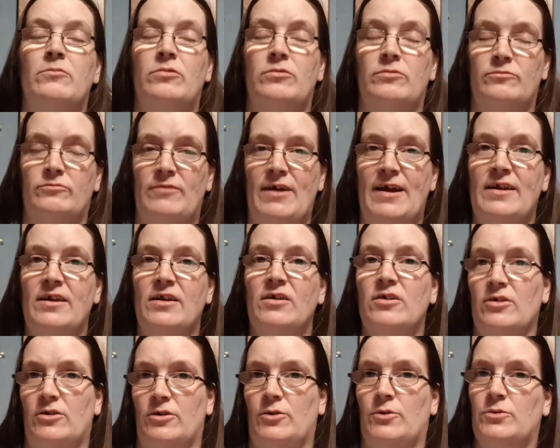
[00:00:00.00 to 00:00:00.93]
red and
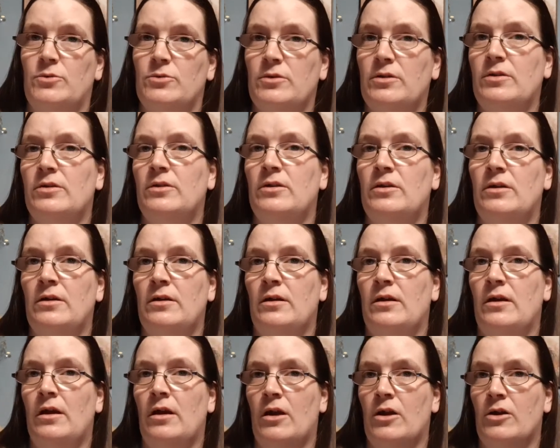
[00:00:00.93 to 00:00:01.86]
gold,
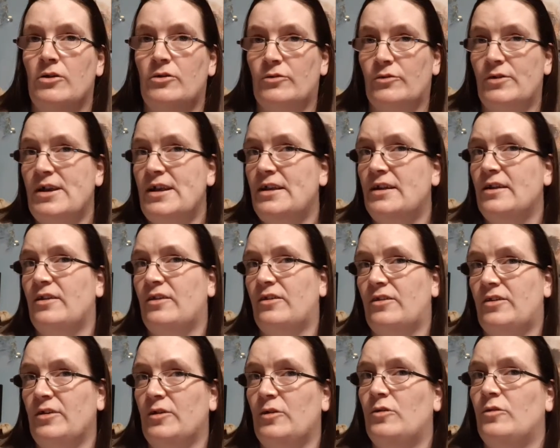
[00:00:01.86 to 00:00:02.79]
green and
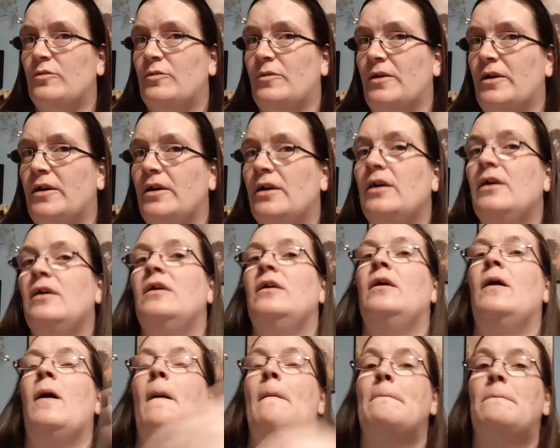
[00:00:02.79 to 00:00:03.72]
silver,
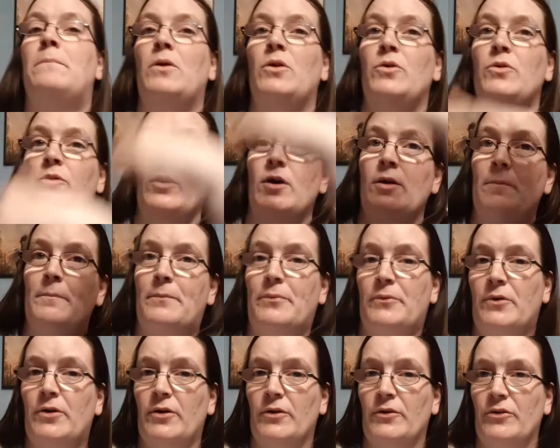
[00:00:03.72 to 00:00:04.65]
blue and
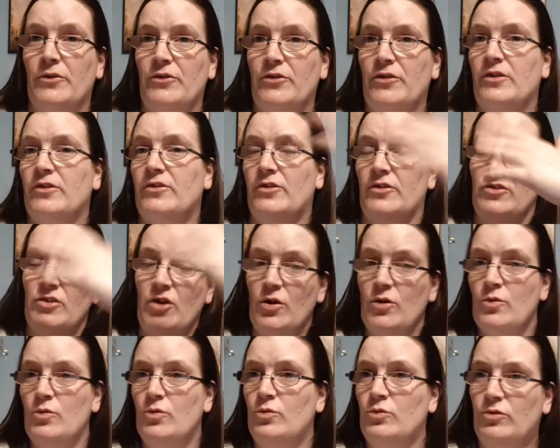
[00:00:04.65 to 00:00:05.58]
bronze, so
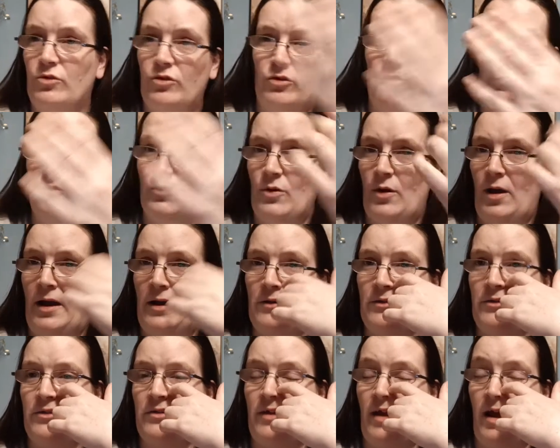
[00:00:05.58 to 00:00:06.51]
no two
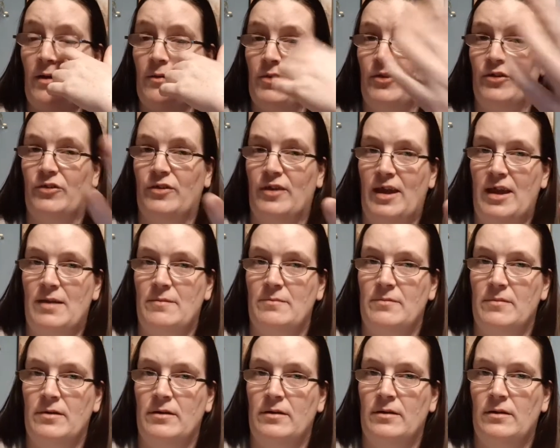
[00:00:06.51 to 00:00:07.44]
houses have the
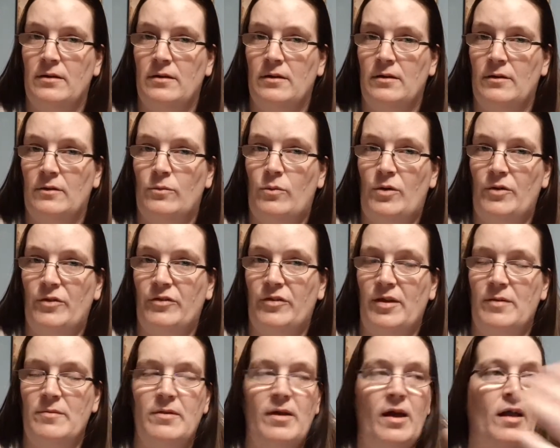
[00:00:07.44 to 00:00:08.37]
same
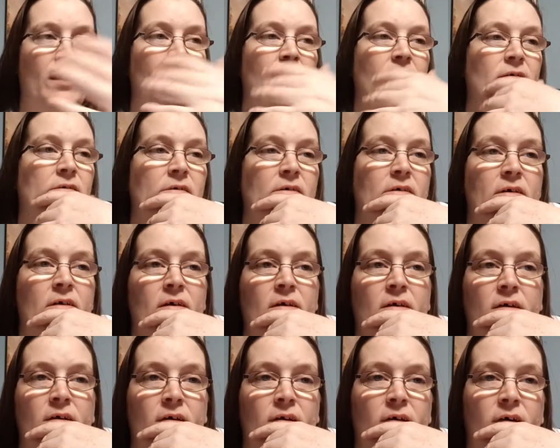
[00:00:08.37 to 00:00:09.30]
colour.
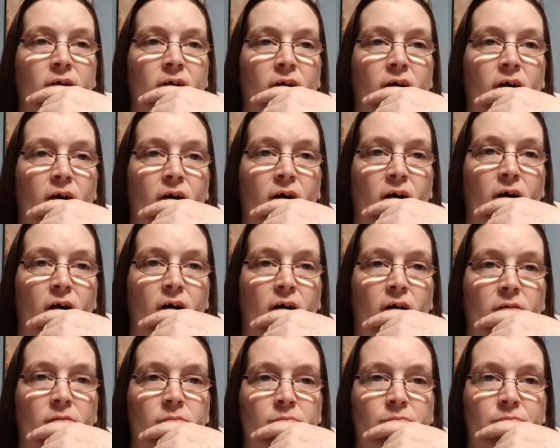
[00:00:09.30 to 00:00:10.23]

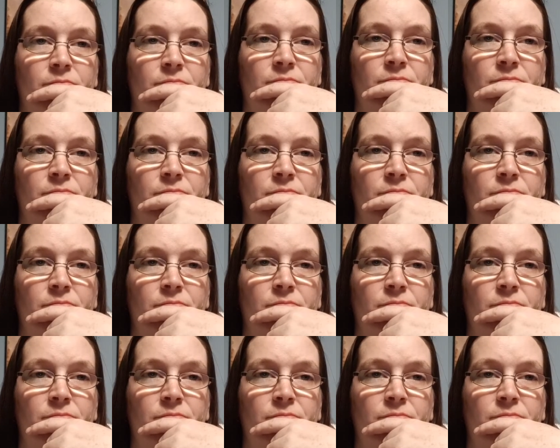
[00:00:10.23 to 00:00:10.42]
And